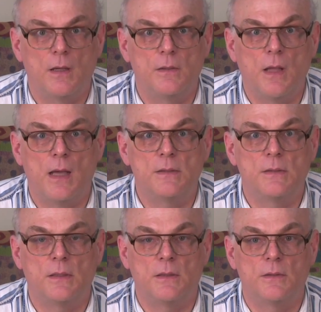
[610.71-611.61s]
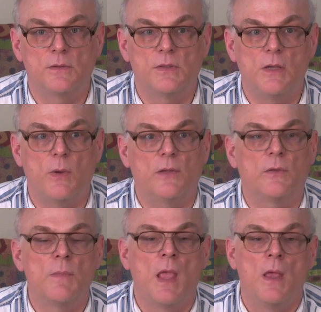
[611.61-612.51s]
not
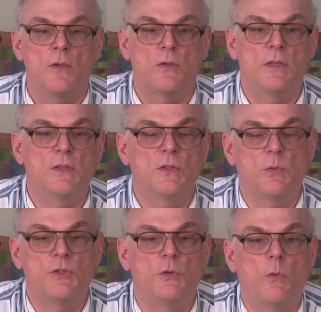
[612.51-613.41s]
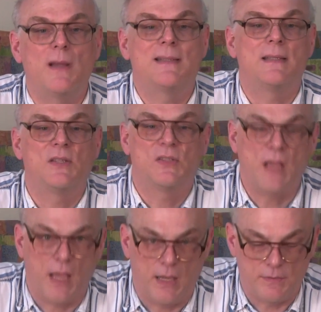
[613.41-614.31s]
sequence. So this is what you want to
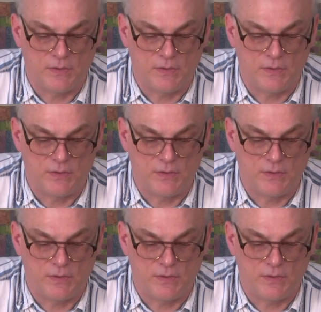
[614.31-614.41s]
say.